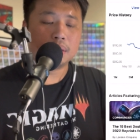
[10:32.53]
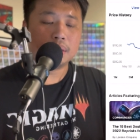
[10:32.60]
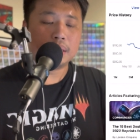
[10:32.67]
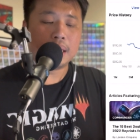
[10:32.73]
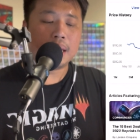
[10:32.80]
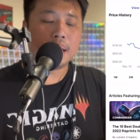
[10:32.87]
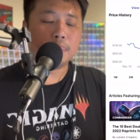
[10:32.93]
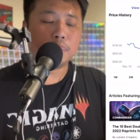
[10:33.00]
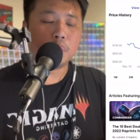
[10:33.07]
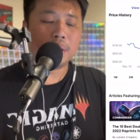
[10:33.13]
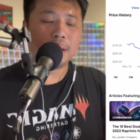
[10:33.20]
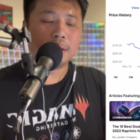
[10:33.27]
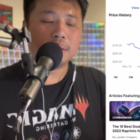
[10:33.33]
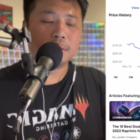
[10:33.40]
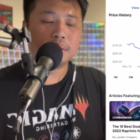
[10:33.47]
Yeah,
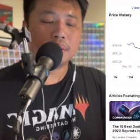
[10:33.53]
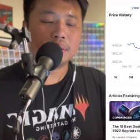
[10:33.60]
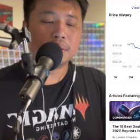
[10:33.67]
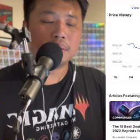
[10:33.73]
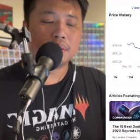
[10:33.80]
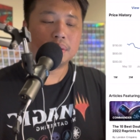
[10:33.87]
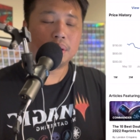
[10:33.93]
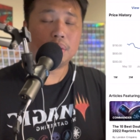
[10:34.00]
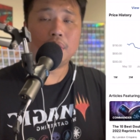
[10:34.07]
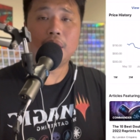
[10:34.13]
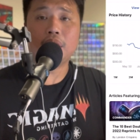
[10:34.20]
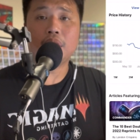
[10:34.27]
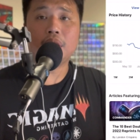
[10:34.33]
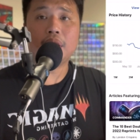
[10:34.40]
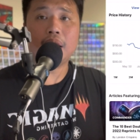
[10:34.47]
boy.
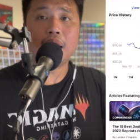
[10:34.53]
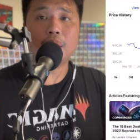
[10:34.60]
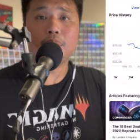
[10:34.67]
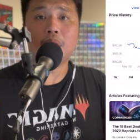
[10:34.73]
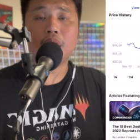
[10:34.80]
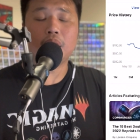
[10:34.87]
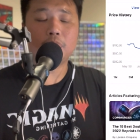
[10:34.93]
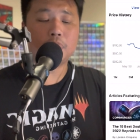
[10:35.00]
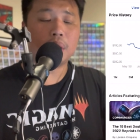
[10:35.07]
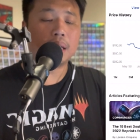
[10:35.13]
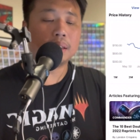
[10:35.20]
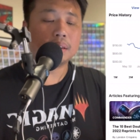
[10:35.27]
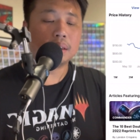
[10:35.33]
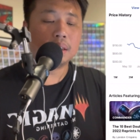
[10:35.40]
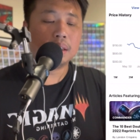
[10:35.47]
338 market
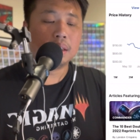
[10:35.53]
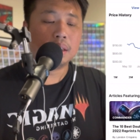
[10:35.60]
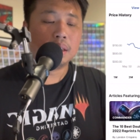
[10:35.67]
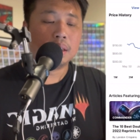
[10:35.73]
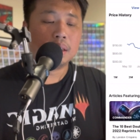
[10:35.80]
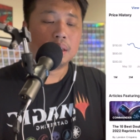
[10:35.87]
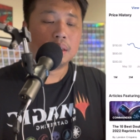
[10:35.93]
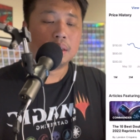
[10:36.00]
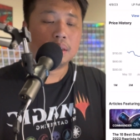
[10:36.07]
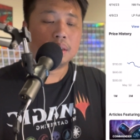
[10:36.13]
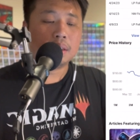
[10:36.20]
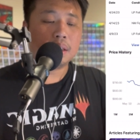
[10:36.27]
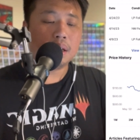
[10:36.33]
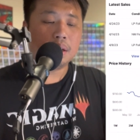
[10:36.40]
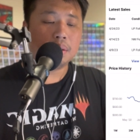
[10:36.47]
price.
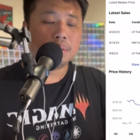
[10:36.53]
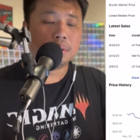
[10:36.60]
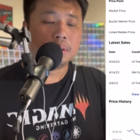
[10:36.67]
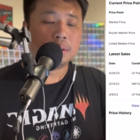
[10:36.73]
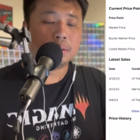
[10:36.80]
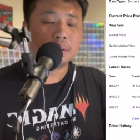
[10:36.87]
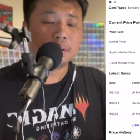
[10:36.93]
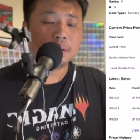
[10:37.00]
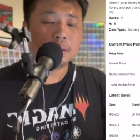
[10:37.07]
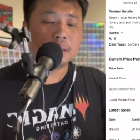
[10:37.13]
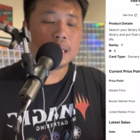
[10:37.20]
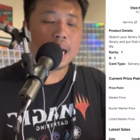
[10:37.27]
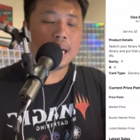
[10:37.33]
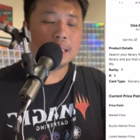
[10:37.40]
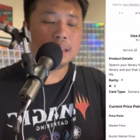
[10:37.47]
So
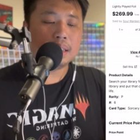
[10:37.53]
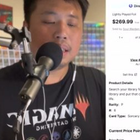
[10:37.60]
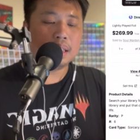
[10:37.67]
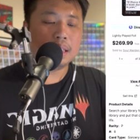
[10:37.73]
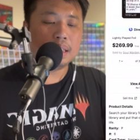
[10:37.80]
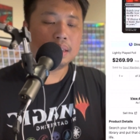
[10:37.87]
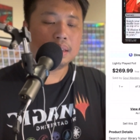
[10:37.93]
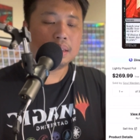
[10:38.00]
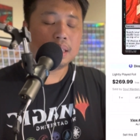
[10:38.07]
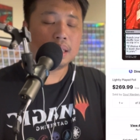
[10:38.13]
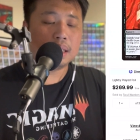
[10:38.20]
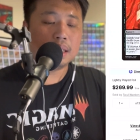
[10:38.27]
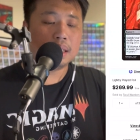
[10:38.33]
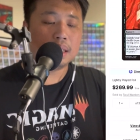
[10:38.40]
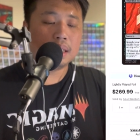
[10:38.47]
that is
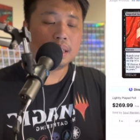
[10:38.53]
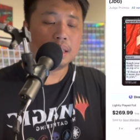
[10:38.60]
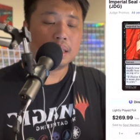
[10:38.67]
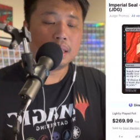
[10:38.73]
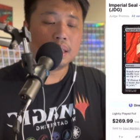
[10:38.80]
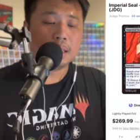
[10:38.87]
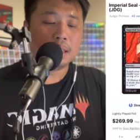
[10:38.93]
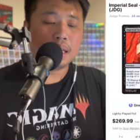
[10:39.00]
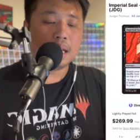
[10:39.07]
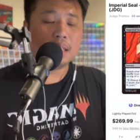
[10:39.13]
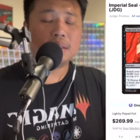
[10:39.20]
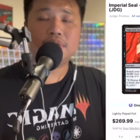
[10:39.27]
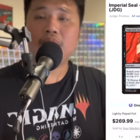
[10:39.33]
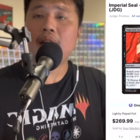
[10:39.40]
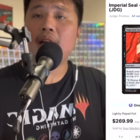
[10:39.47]
that
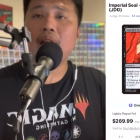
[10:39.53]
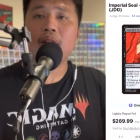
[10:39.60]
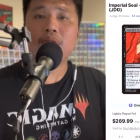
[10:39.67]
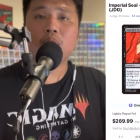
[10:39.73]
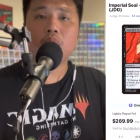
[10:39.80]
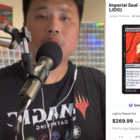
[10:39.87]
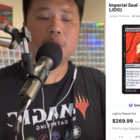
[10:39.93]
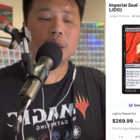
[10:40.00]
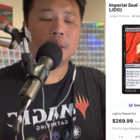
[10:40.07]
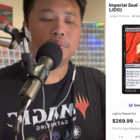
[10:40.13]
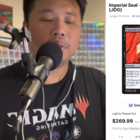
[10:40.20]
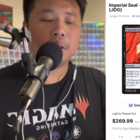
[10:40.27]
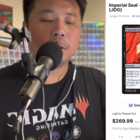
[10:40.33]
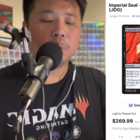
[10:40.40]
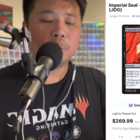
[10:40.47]
is very unfortunate
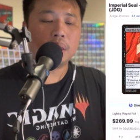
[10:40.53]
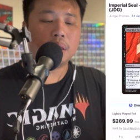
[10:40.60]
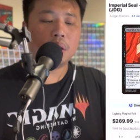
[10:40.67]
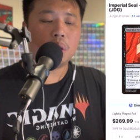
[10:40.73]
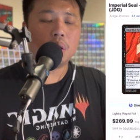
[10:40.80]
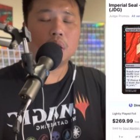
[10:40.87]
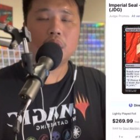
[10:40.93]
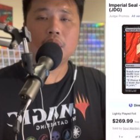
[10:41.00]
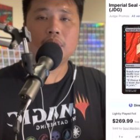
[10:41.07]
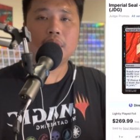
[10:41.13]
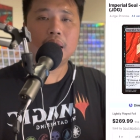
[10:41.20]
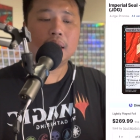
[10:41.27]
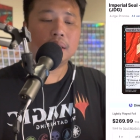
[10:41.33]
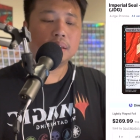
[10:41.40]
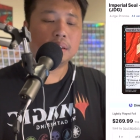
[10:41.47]
with, with all of
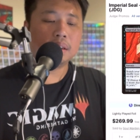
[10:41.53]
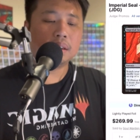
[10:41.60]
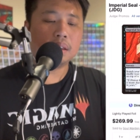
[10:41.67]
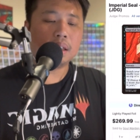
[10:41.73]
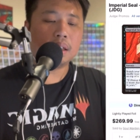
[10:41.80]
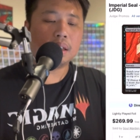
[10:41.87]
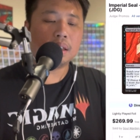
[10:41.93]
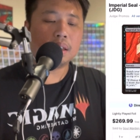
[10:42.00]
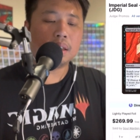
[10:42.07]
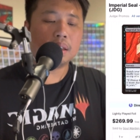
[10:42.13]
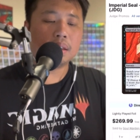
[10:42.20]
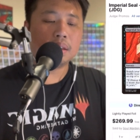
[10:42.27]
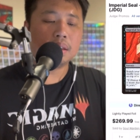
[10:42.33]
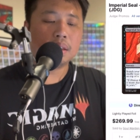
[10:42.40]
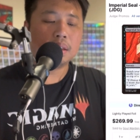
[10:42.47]
these uh,